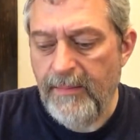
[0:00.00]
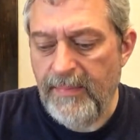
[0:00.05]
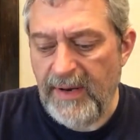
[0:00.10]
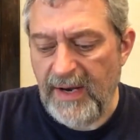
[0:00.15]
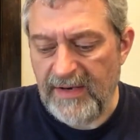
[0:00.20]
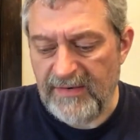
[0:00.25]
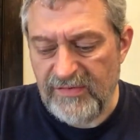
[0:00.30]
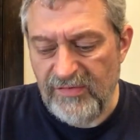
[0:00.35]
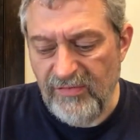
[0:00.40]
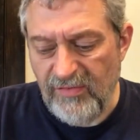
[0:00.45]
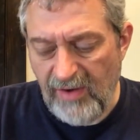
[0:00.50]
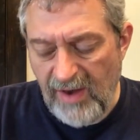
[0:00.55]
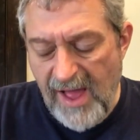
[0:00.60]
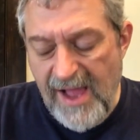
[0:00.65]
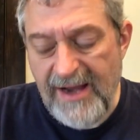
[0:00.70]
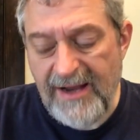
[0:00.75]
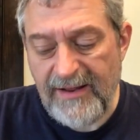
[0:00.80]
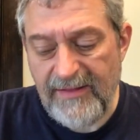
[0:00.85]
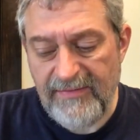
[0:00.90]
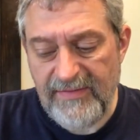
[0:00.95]
but I do
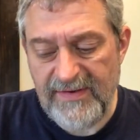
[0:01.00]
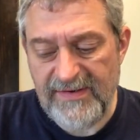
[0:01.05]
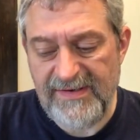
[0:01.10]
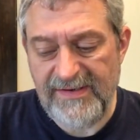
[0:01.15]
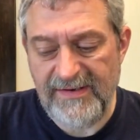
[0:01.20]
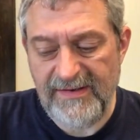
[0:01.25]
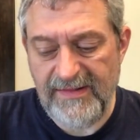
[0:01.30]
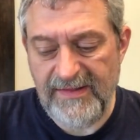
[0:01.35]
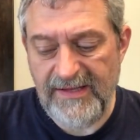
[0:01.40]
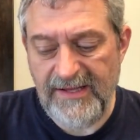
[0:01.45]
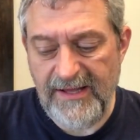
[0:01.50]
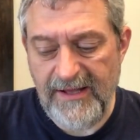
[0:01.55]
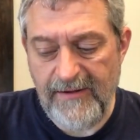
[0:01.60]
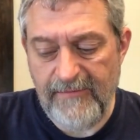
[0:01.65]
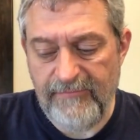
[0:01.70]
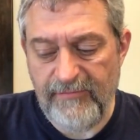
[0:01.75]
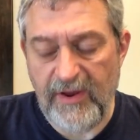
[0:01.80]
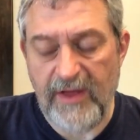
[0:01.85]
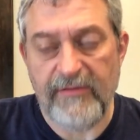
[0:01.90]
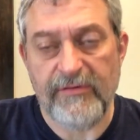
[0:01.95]
like the
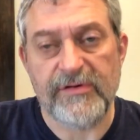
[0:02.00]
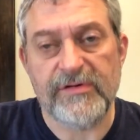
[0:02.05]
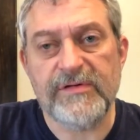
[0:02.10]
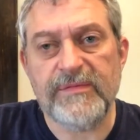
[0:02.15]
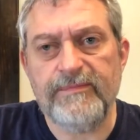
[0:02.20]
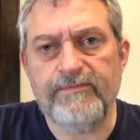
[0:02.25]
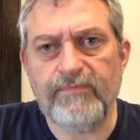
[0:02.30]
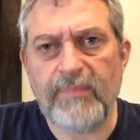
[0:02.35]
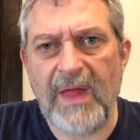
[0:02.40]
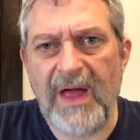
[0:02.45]
flavors.